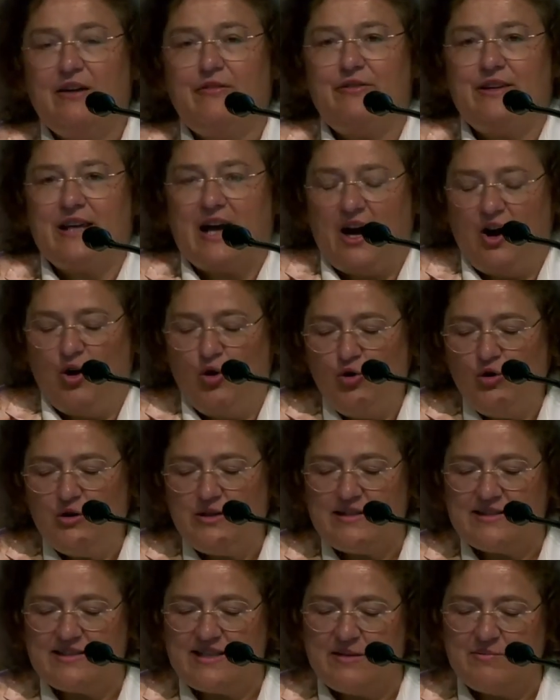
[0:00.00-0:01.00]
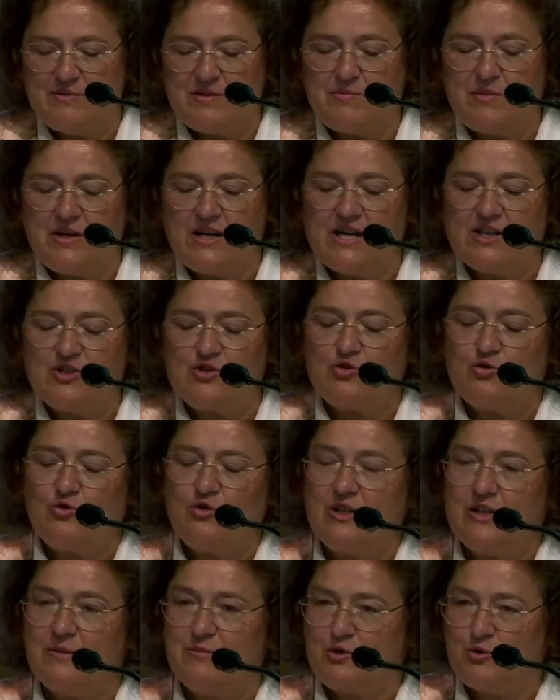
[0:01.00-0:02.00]
in Eucharistic
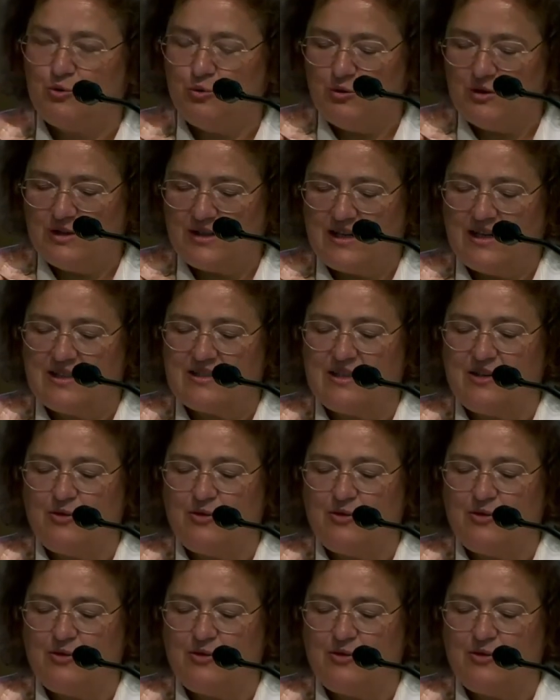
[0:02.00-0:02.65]
adoration, as well as to value